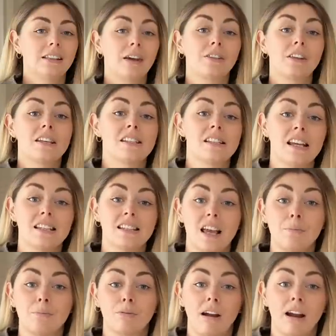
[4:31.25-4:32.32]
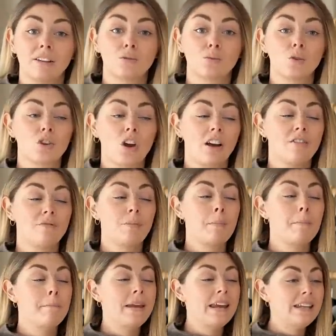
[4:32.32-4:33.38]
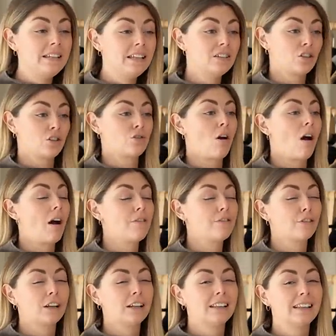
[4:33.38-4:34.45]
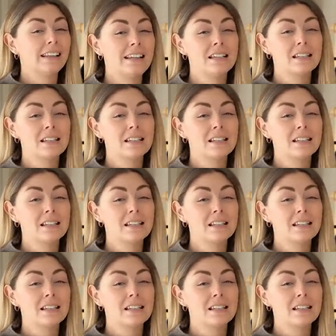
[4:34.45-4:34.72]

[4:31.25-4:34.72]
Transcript: Now, this is a brand which I have been meaning to try for at least